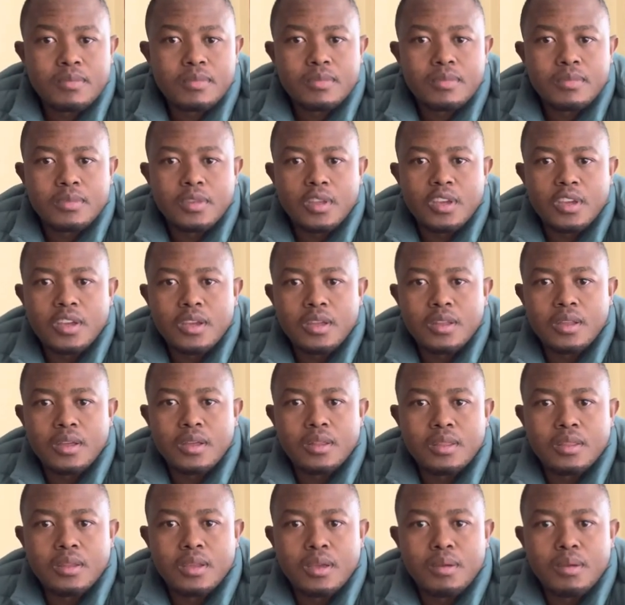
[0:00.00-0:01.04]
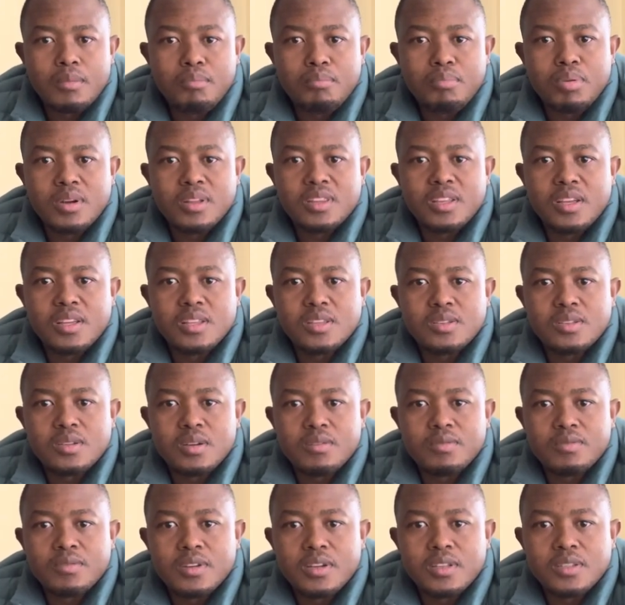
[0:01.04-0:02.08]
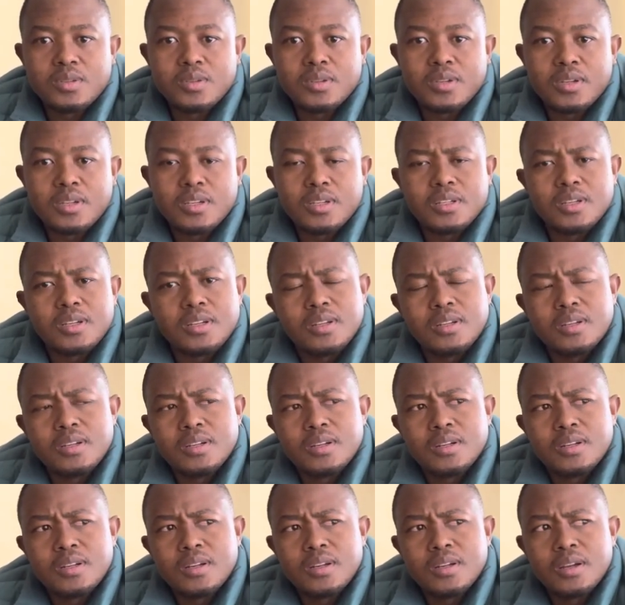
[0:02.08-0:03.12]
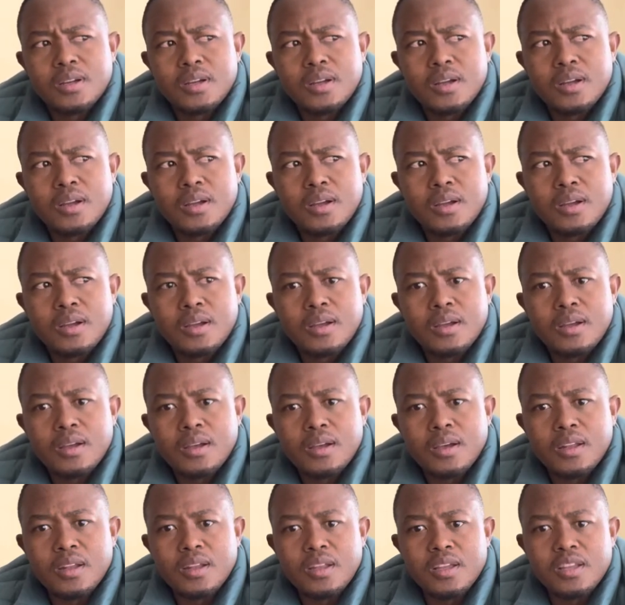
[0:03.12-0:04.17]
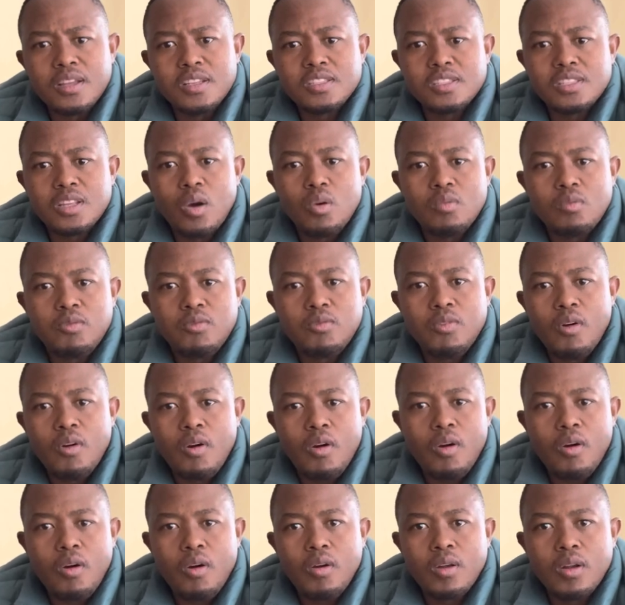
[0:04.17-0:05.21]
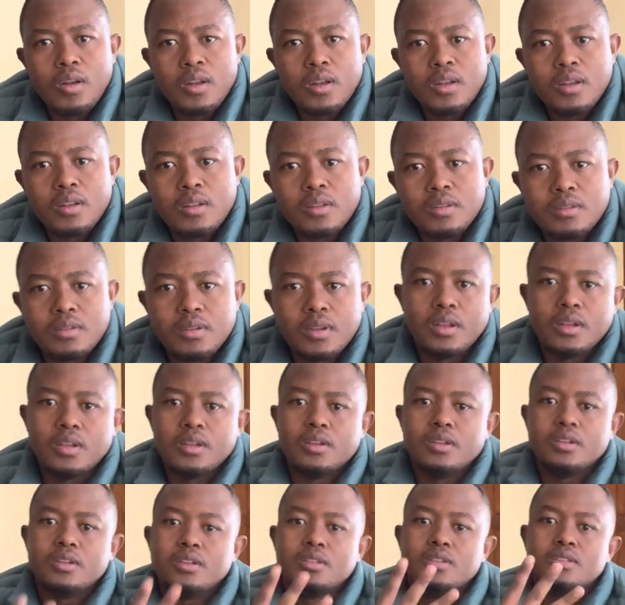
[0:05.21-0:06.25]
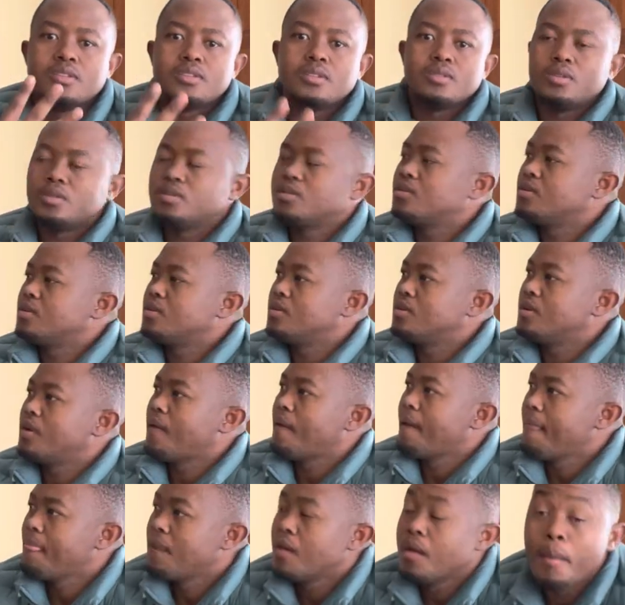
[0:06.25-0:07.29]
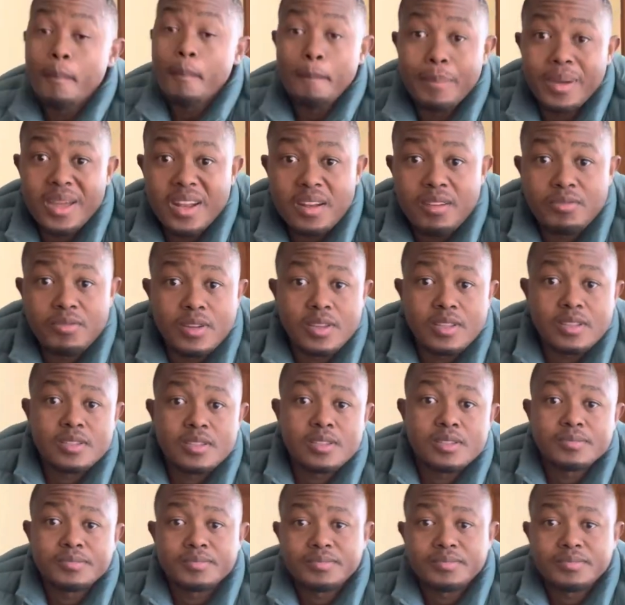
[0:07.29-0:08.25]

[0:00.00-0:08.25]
The importance of education and its downfall and its what they call benefits.